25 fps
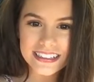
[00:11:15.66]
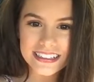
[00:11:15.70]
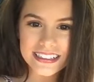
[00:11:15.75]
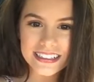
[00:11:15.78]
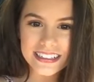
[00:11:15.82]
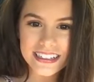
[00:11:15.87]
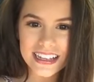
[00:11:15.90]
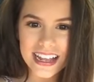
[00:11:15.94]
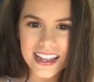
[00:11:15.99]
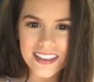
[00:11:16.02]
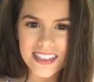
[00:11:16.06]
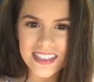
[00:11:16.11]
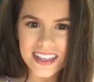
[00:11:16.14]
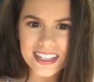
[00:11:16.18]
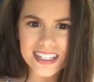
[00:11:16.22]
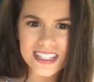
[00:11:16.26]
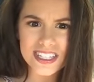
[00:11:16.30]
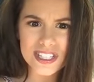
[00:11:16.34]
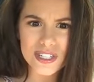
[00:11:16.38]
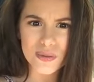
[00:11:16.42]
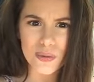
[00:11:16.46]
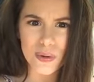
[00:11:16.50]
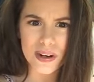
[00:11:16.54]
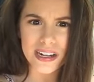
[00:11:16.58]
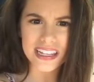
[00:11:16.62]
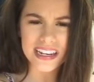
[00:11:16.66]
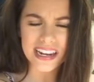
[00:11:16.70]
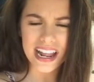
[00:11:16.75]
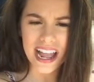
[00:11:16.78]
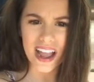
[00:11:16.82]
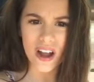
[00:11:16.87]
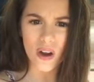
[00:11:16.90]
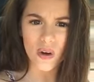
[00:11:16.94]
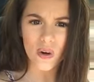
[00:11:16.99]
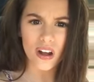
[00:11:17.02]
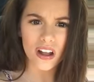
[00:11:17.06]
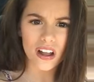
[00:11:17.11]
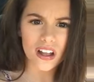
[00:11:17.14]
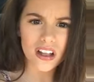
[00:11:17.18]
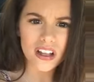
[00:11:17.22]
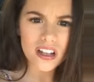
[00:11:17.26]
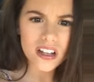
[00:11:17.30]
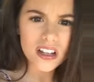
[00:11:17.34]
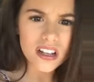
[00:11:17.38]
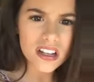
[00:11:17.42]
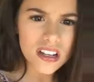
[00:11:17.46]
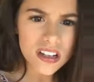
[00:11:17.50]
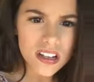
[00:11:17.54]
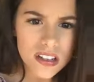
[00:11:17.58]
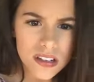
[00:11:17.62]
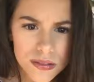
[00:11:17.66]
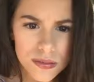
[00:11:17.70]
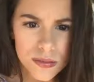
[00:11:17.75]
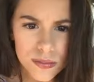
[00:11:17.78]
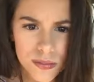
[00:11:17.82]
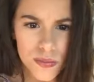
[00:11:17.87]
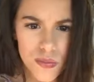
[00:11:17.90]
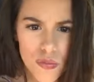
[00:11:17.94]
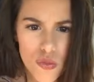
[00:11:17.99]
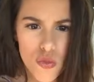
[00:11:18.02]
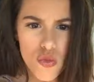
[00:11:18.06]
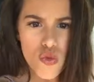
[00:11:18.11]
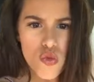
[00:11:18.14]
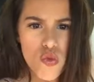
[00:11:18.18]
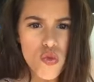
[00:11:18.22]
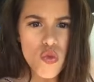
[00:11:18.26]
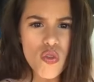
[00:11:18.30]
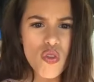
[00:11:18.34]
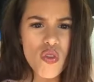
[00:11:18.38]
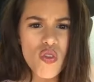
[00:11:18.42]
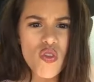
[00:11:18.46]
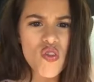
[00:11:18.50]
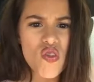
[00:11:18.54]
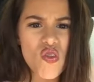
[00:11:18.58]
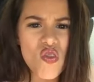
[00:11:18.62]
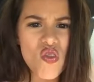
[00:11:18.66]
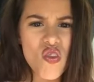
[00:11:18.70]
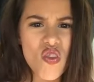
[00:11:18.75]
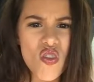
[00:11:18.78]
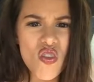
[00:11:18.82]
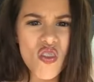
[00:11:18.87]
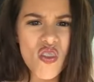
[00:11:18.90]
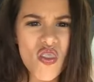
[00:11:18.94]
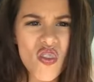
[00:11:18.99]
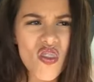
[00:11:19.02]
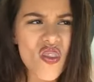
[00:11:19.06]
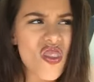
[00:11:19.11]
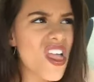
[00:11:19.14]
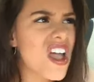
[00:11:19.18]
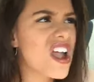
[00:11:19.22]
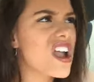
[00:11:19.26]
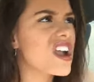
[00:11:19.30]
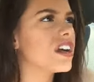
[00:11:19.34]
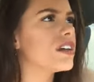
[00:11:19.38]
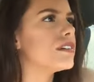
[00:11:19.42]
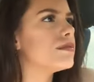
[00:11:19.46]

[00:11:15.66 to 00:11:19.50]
I think he's 20 now. You got lipstick on your teeth, by the way. P.S.